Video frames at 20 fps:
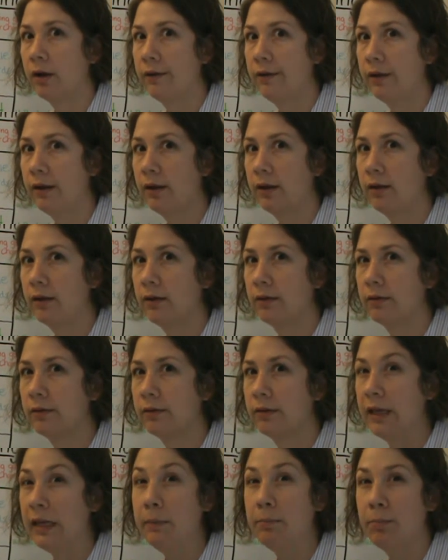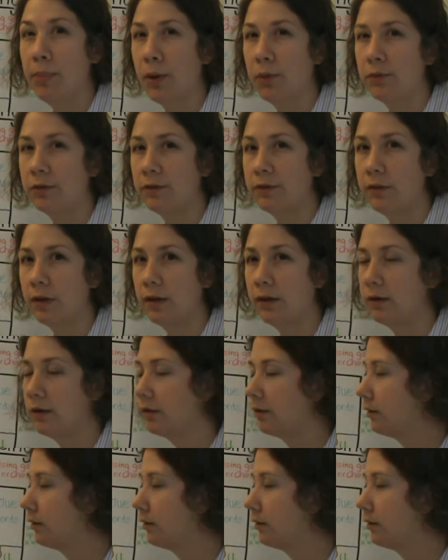did, he boasted.